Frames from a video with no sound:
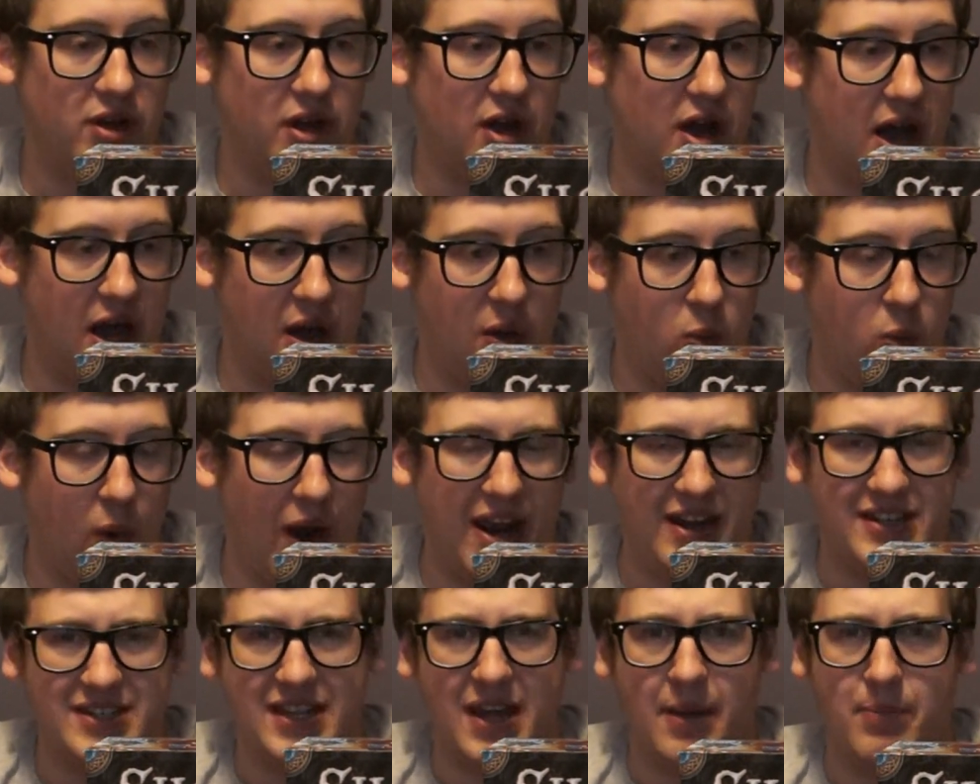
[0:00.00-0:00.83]
uh,
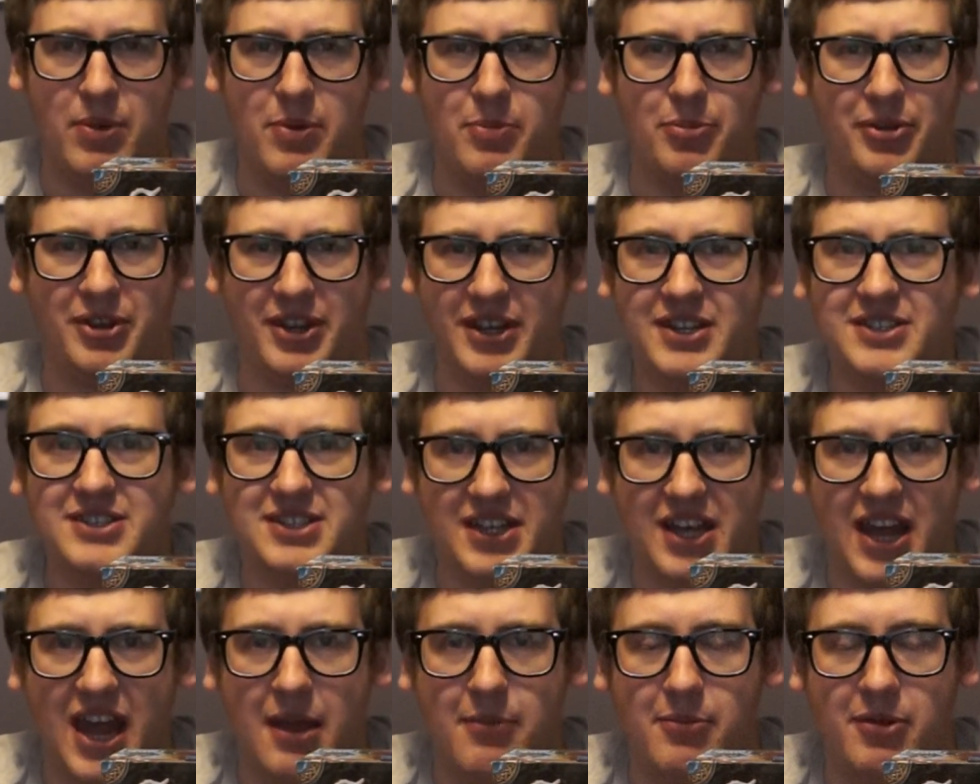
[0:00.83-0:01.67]
way to get people
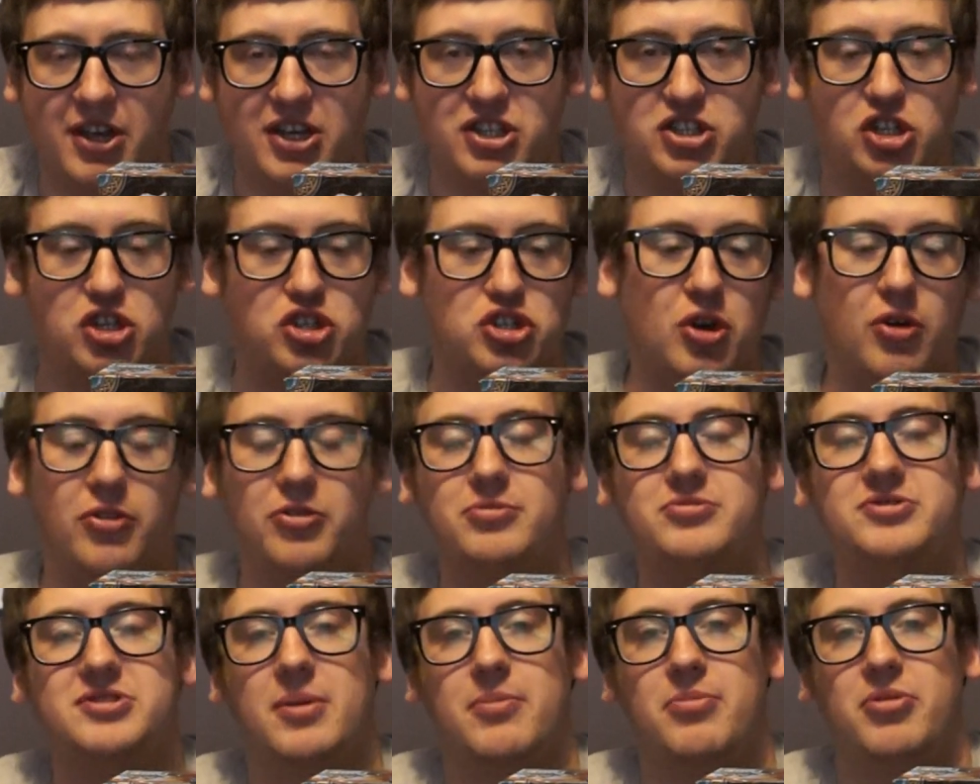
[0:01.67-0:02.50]
into gaming is to show
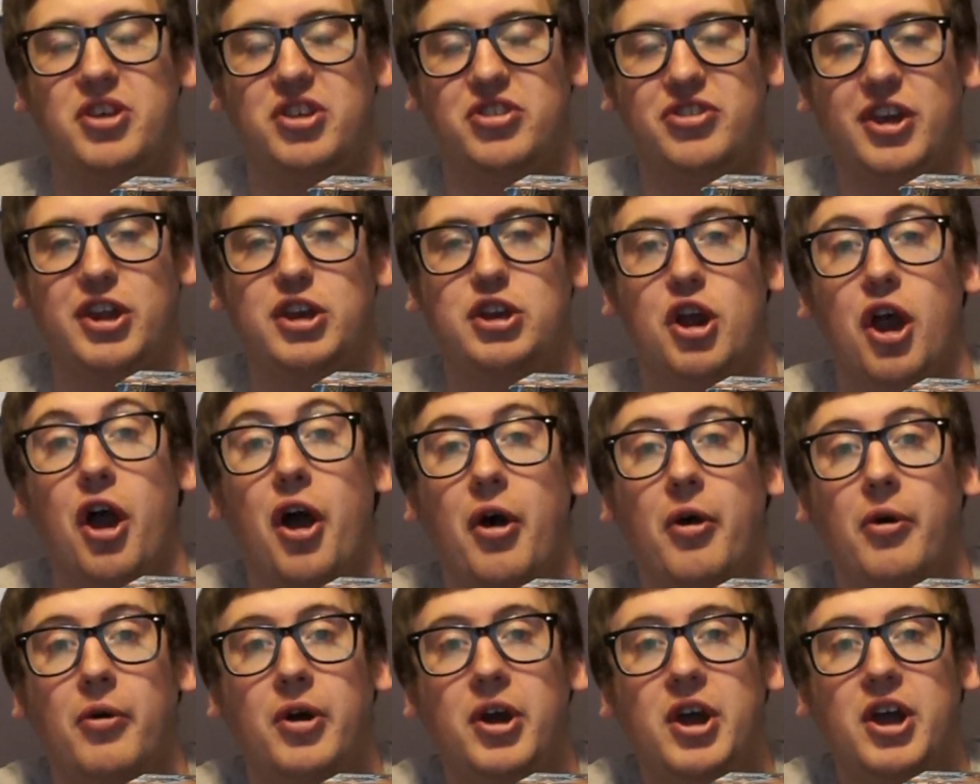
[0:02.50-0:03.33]
them something they
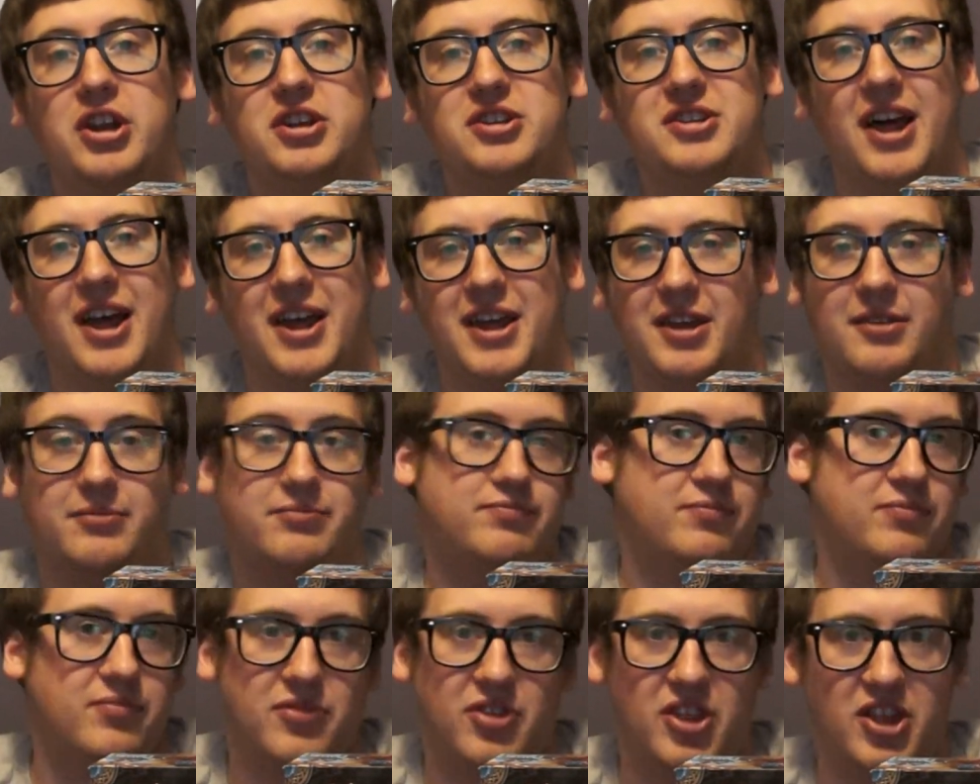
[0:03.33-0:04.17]
know, like
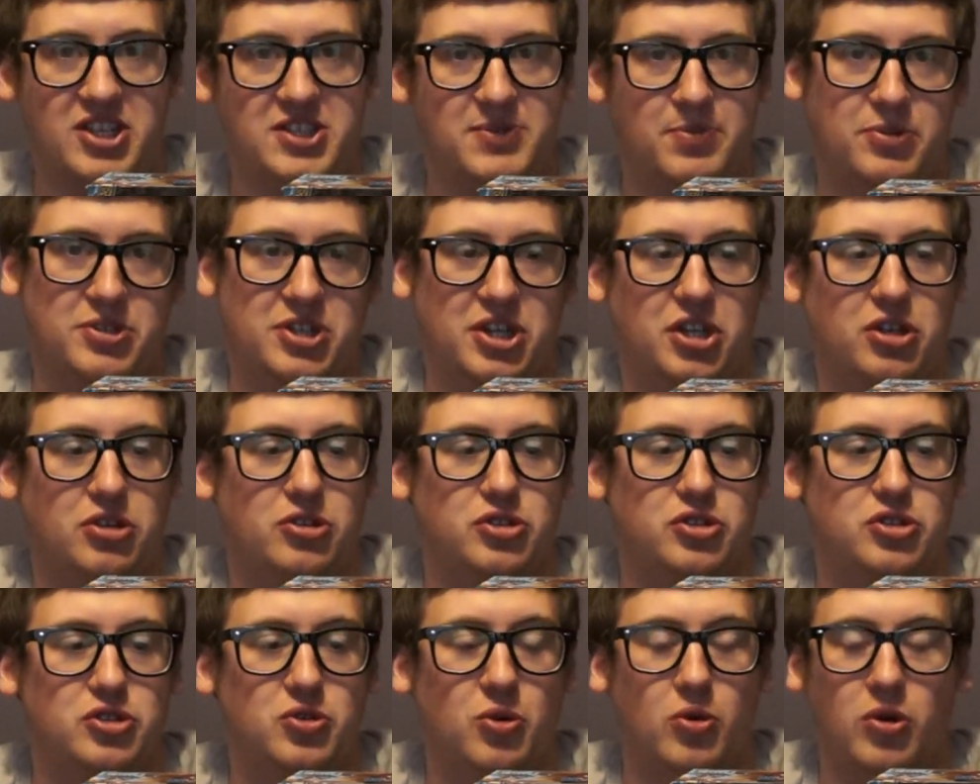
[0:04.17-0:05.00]
this
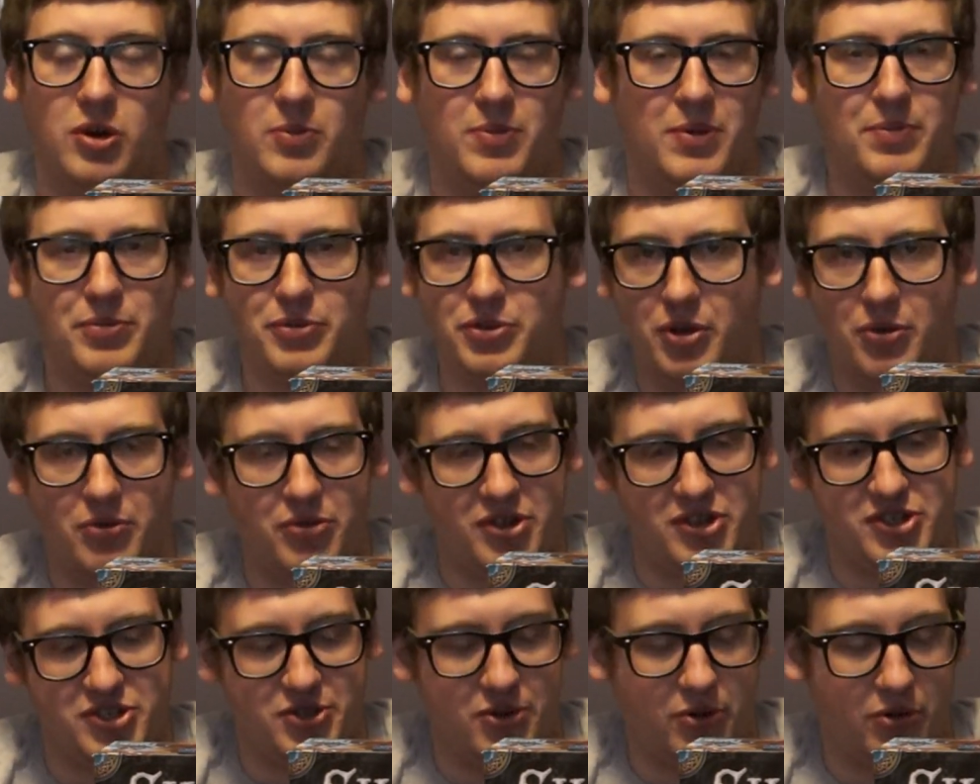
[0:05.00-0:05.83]
particular story. People know
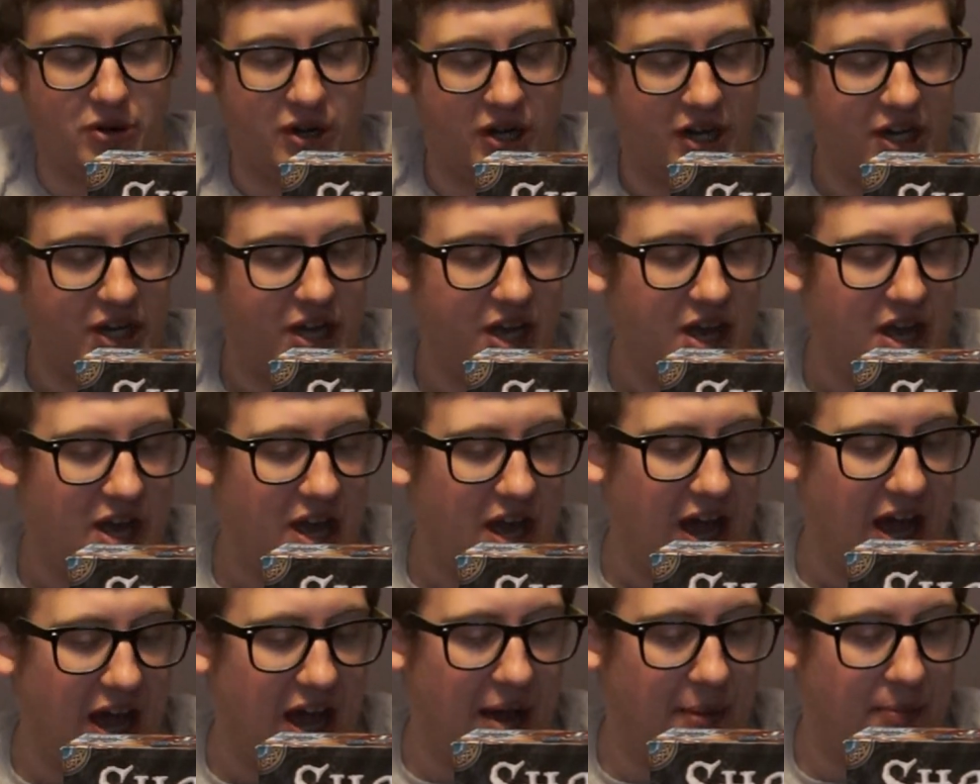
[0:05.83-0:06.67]
this story,
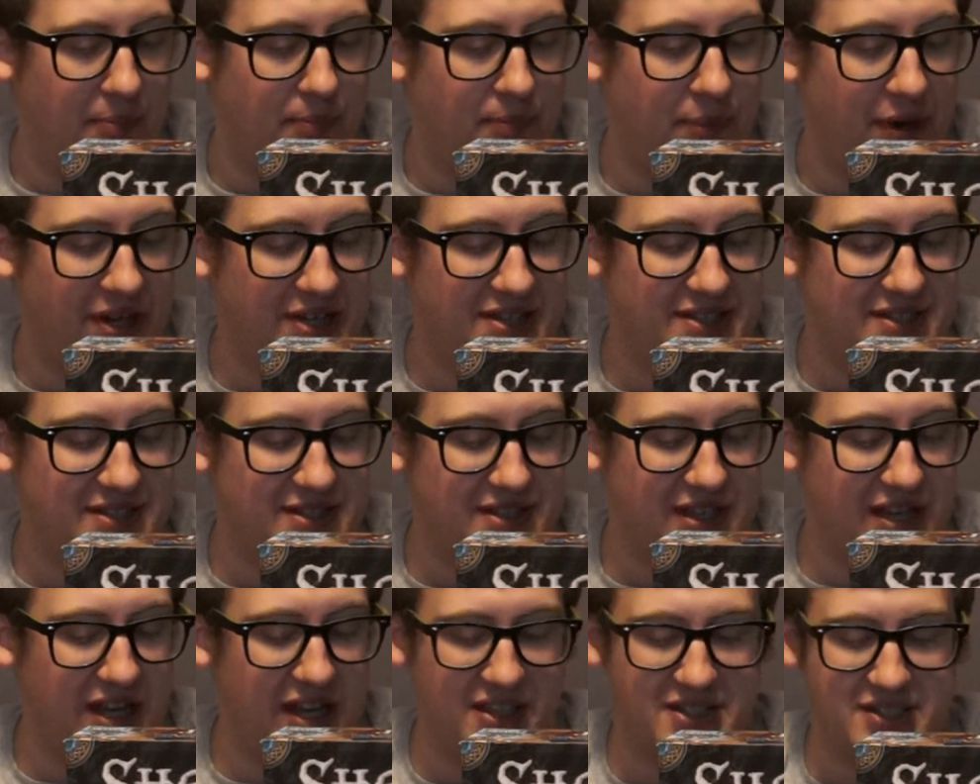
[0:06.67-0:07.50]
um, but
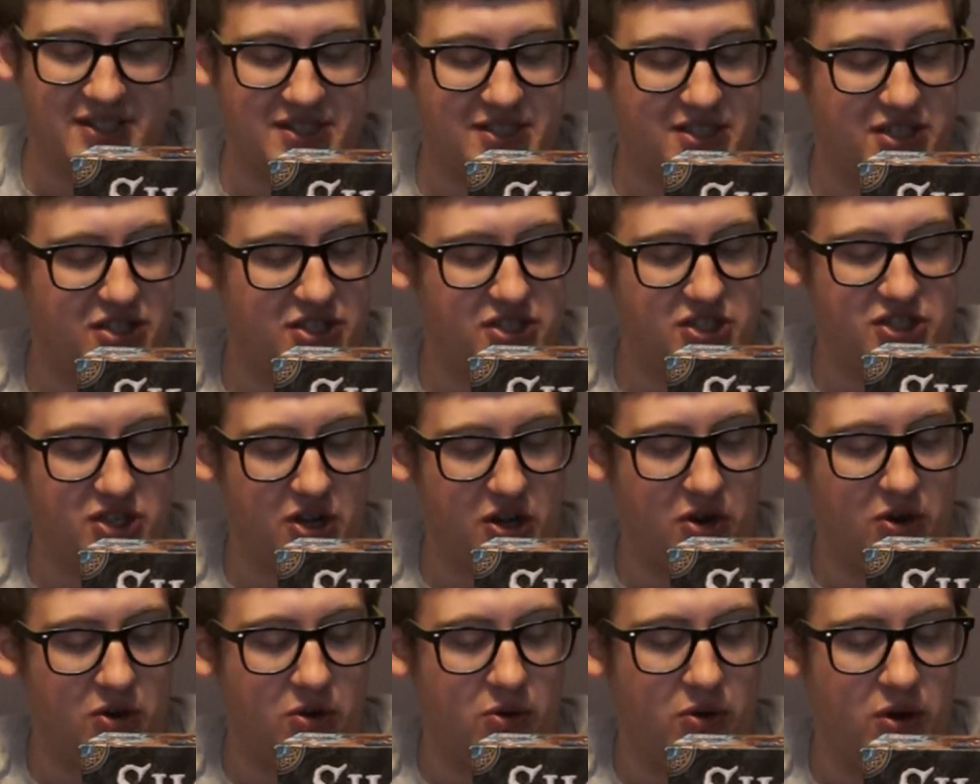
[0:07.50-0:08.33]
it's it's just
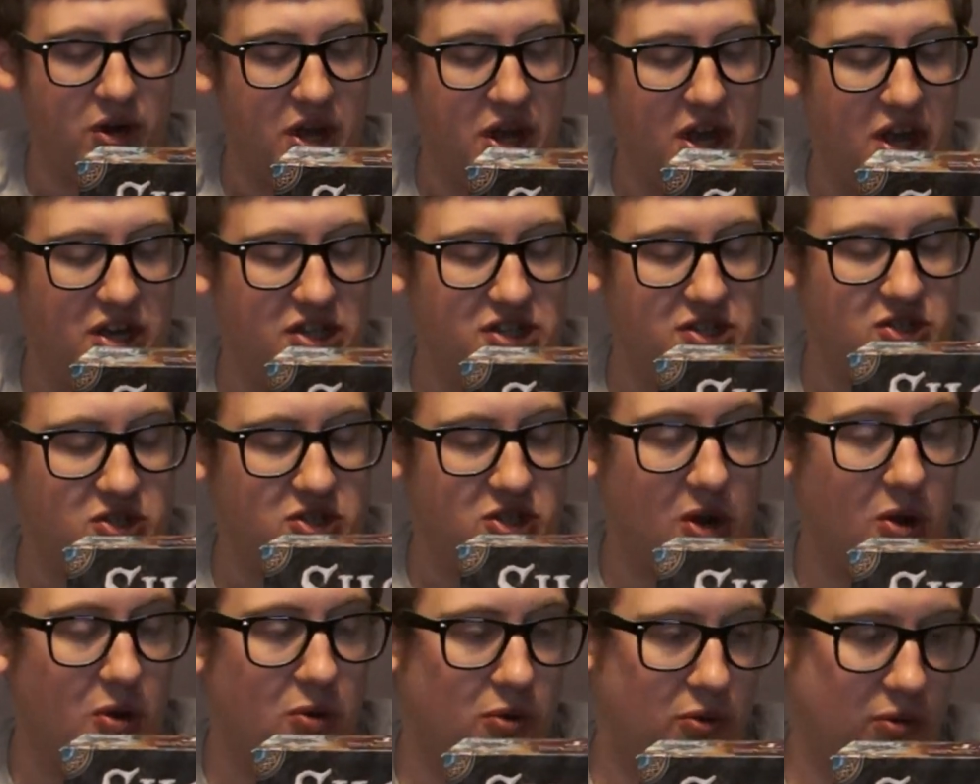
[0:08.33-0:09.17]
so
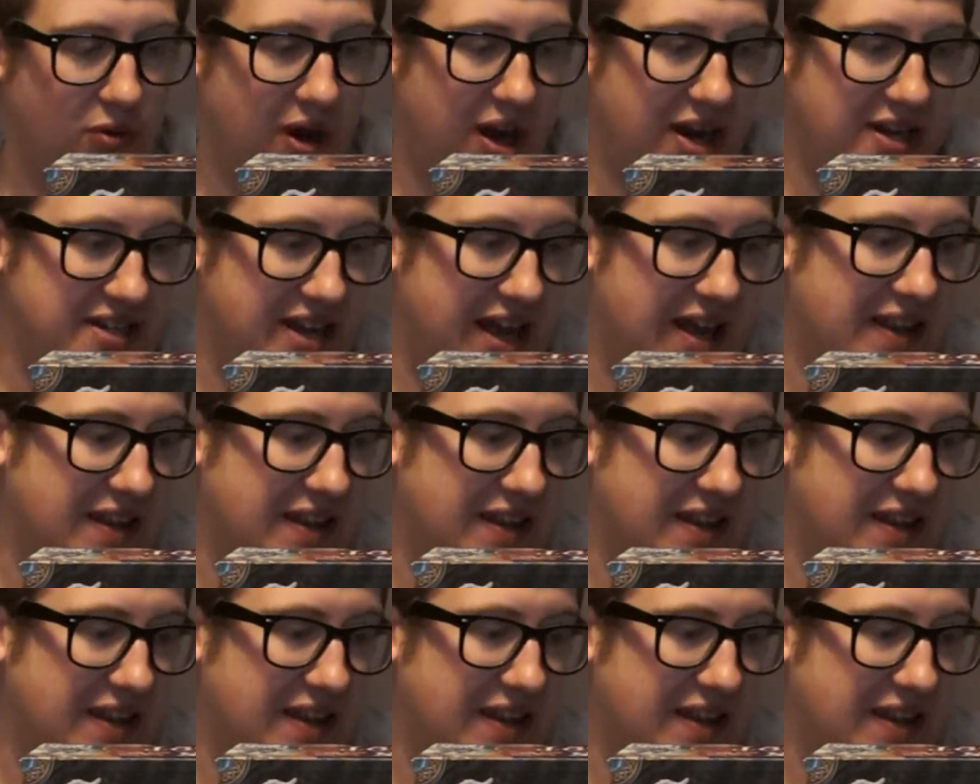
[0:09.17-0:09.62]
so great.